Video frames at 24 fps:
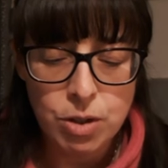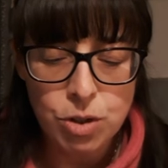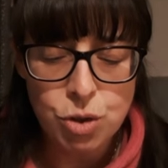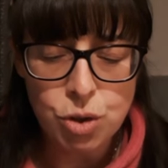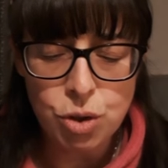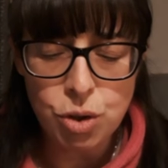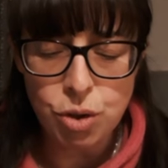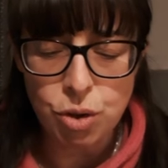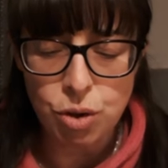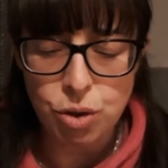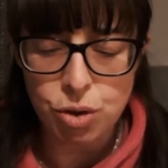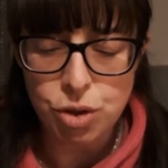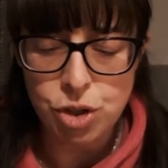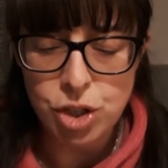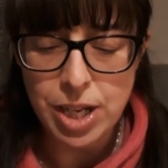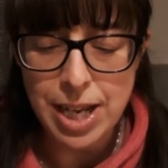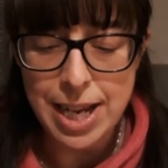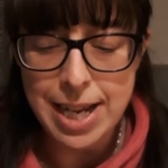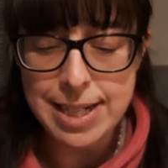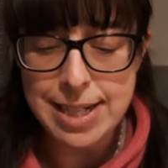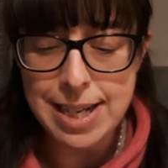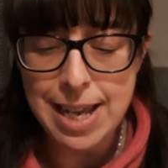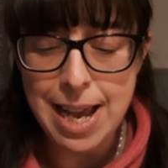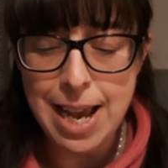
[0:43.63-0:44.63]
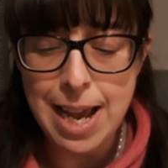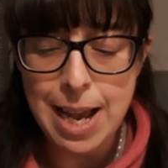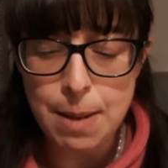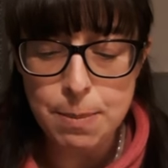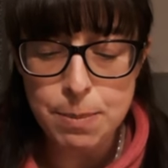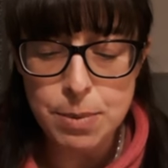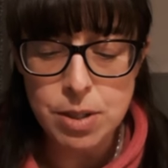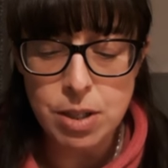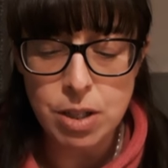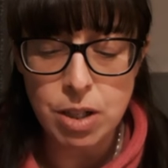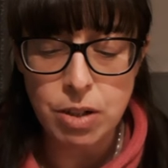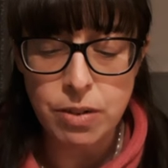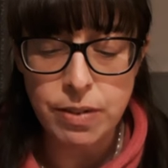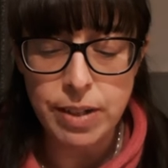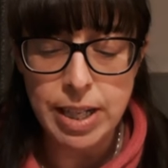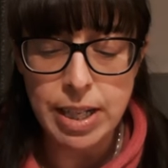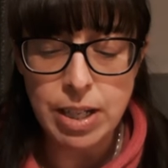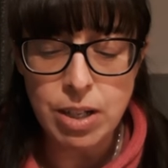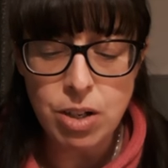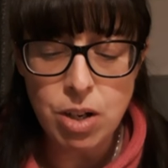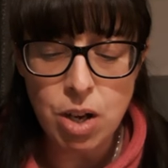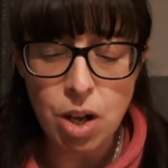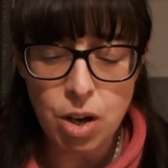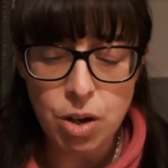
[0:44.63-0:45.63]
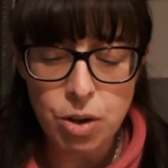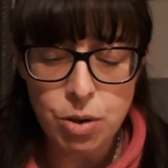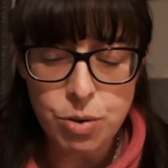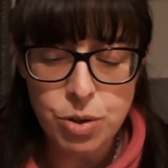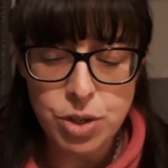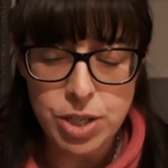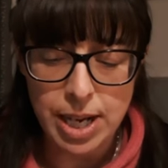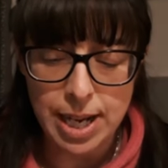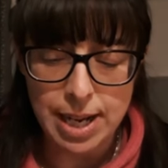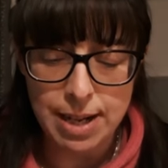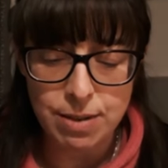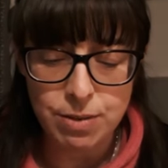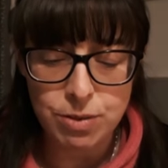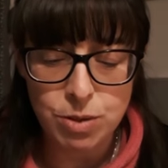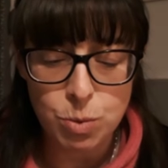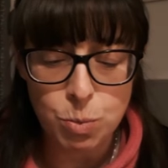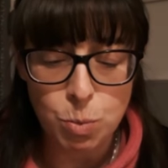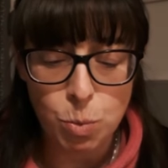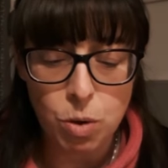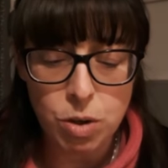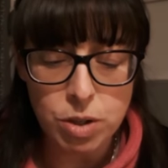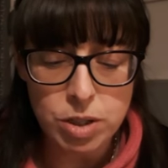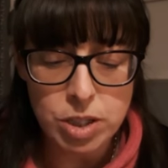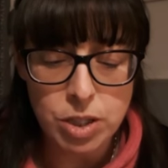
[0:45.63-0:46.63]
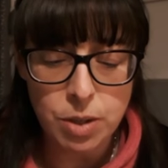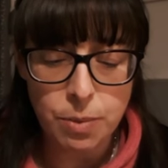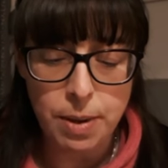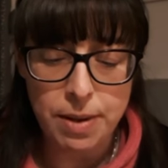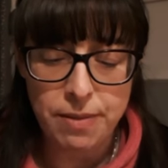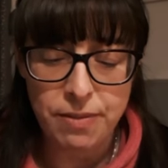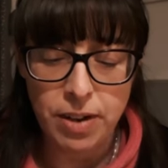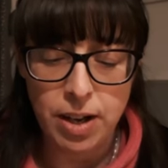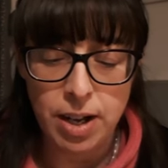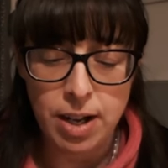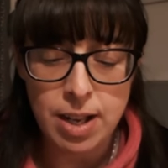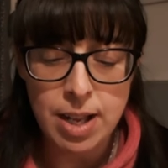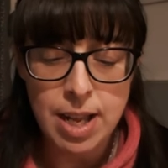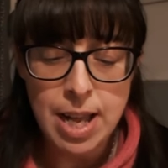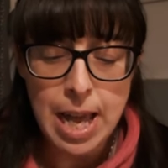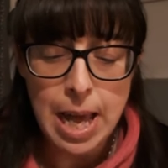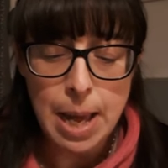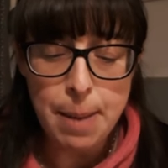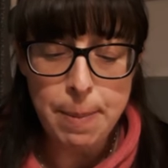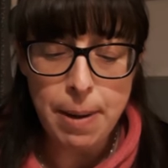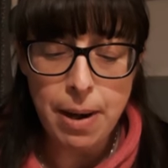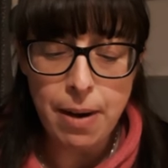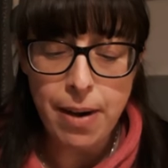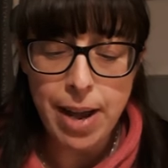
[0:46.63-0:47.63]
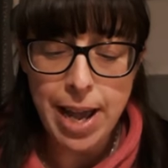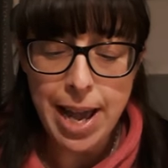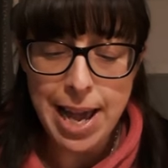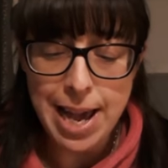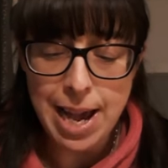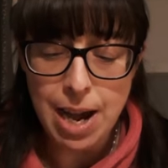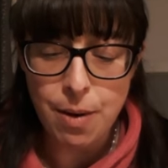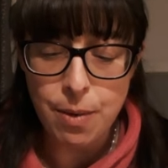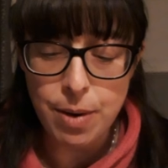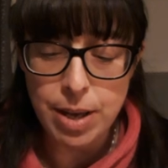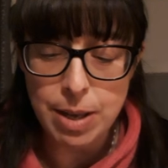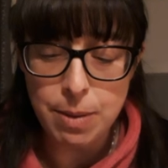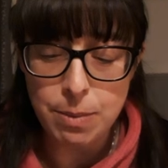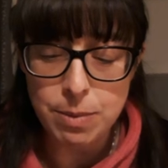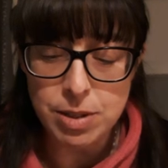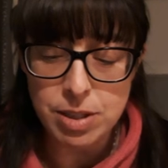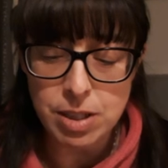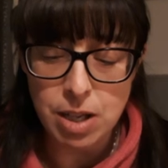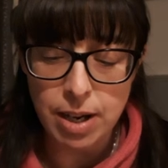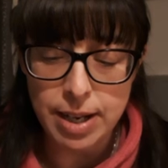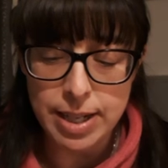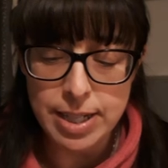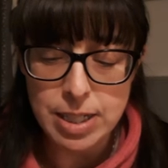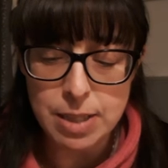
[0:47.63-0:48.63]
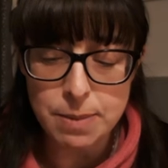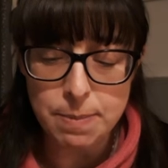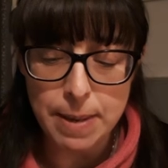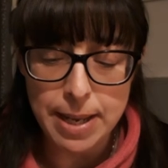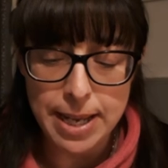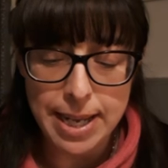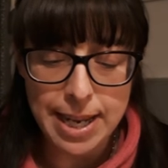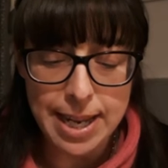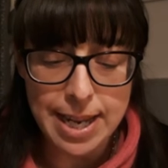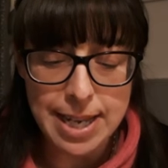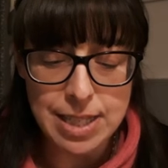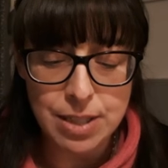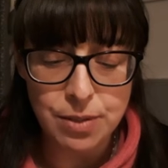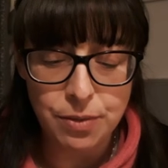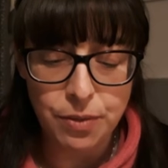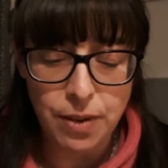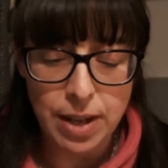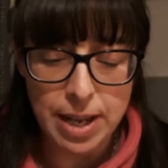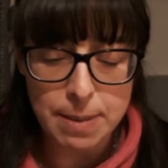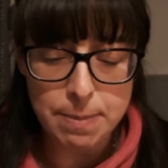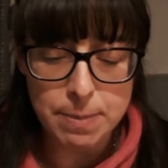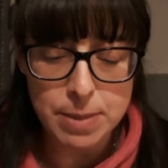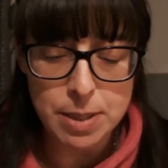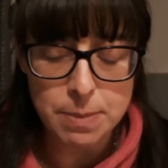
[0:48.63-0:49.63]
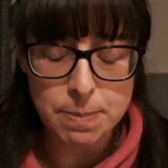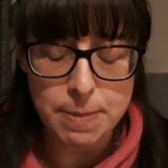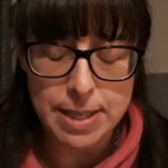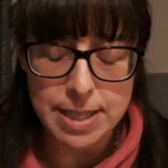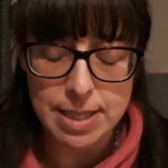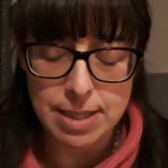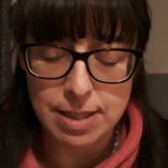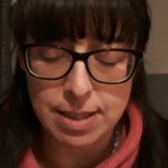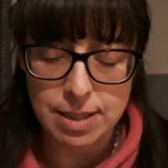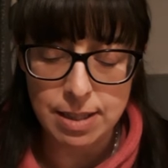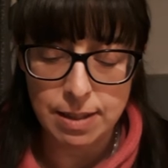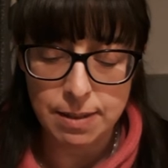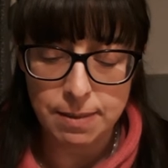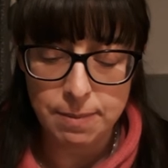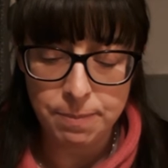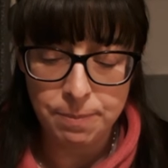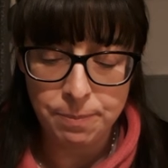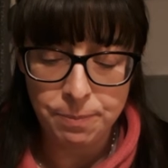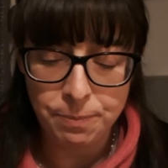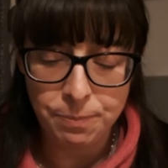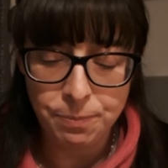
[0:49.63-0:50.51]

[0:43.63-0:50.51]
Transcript: George had absolutely no doubts whatsoever about how he was going to make his famous medicine.